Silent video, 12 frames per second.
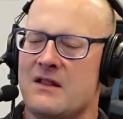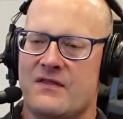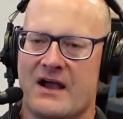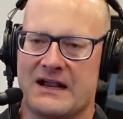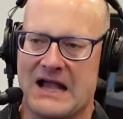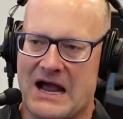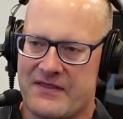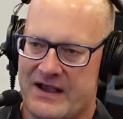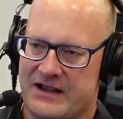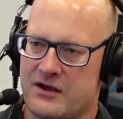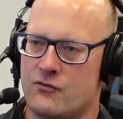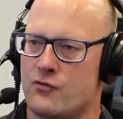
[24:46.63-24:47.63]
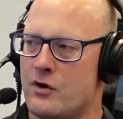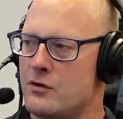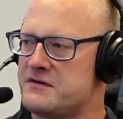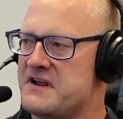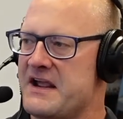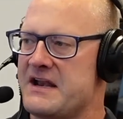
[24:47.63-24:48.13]
that guy that can
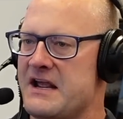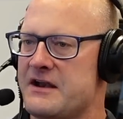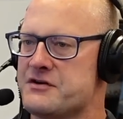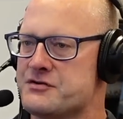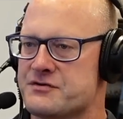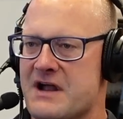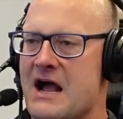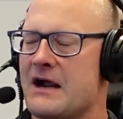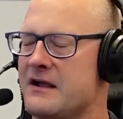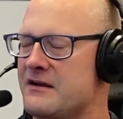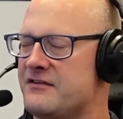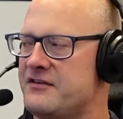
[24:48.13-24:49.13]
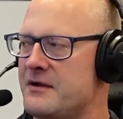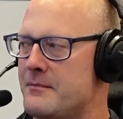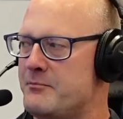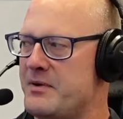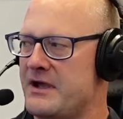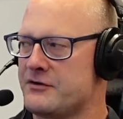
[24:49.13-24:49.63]
rotate in, and you're not going to see a
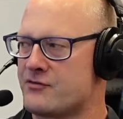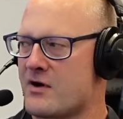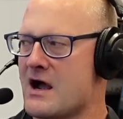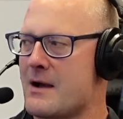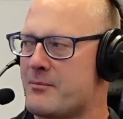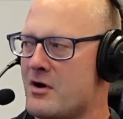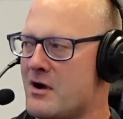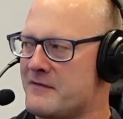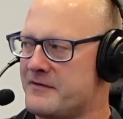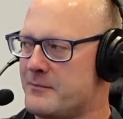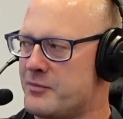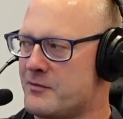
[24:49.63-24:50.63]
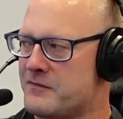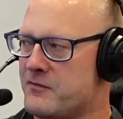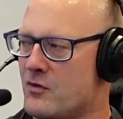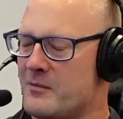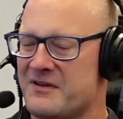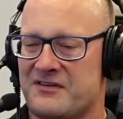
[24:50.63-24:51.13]
big drop off in
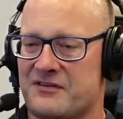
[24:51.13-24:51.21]
performance,